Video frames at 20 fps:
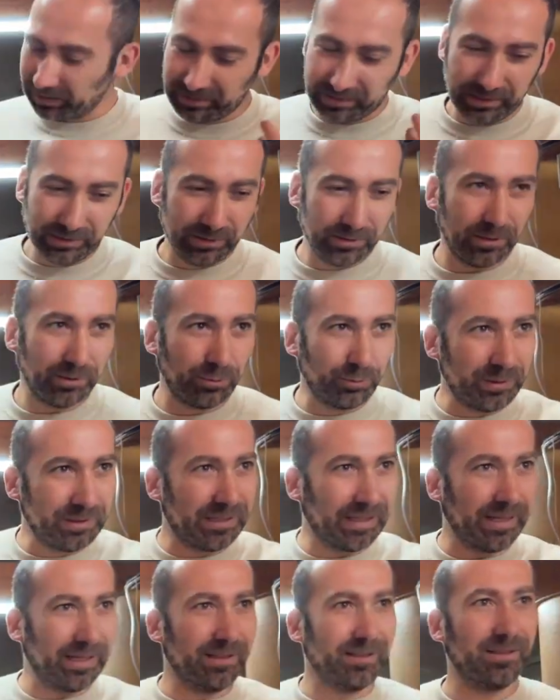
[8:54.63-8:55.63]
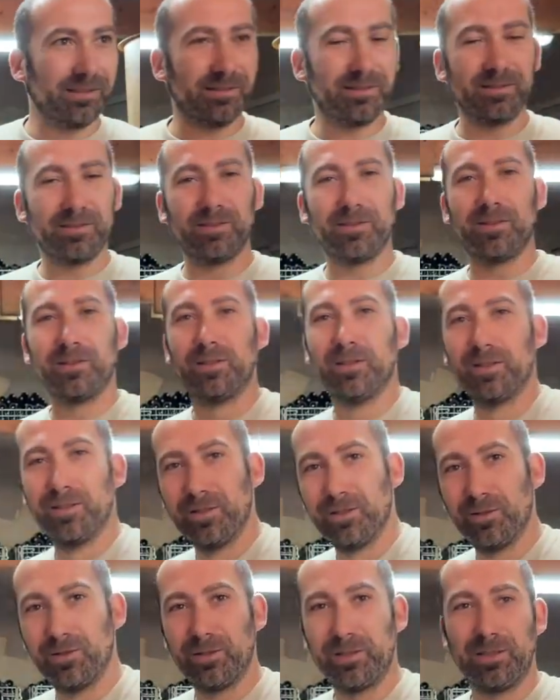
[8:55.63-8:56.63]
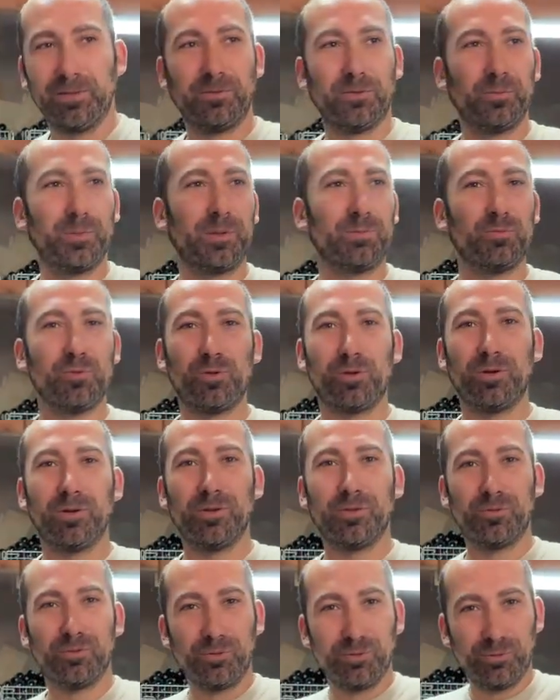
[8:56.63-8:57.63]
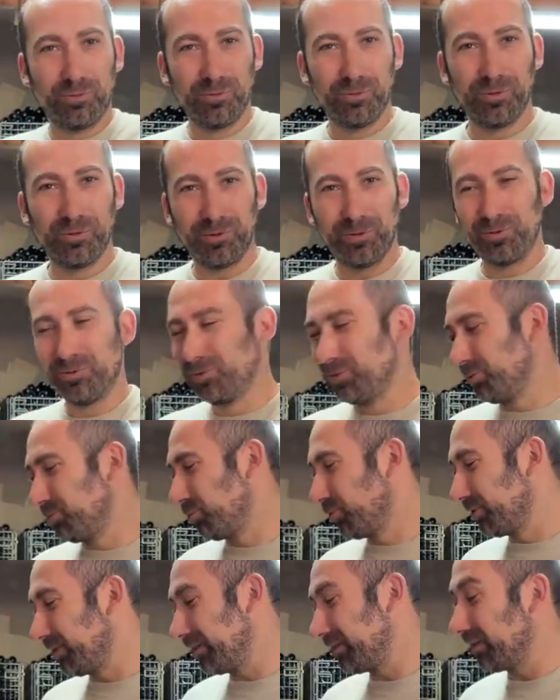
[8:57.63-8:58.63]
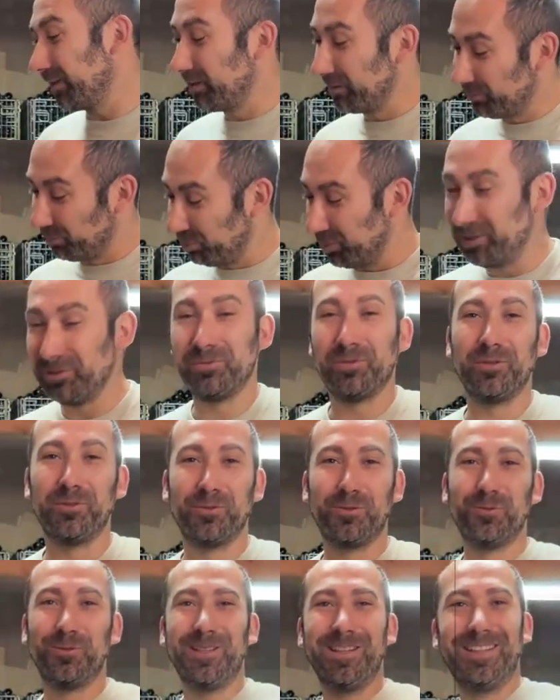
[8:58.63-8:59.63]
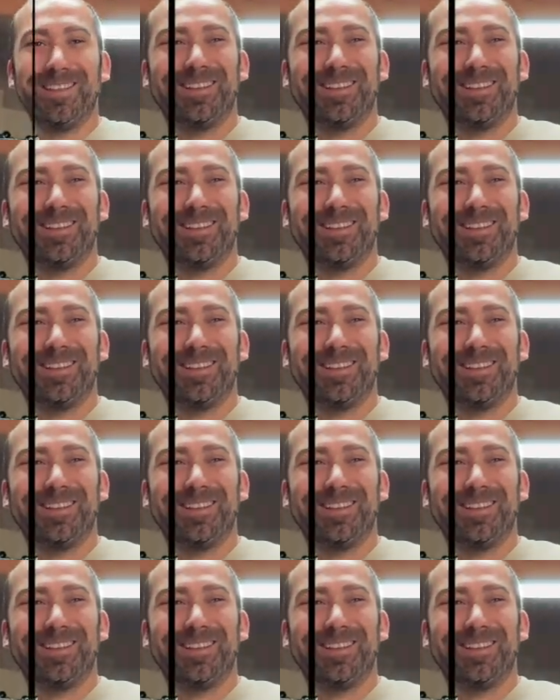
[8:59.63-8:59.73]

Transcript: think with hand it's give a bit more soul to the process, and it's pretty fun to do it.